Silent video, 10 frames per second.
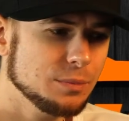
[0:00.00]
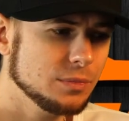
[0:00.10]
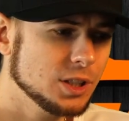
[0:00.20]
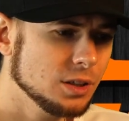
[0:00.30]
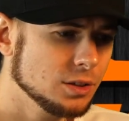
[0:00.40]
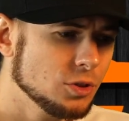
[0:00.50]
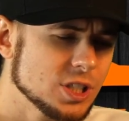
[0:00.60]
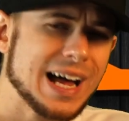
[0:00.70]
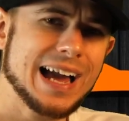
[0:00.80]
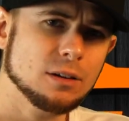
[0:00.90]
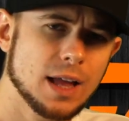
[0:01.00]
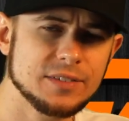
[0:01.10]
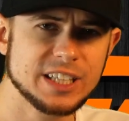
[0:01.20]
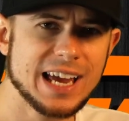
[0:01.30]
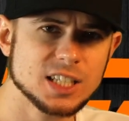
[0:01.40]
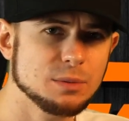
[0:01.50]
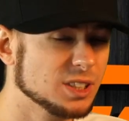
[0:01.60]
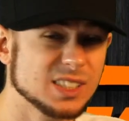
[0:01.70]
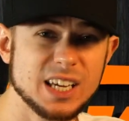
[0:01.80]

the reason I don't have a dash cam is because I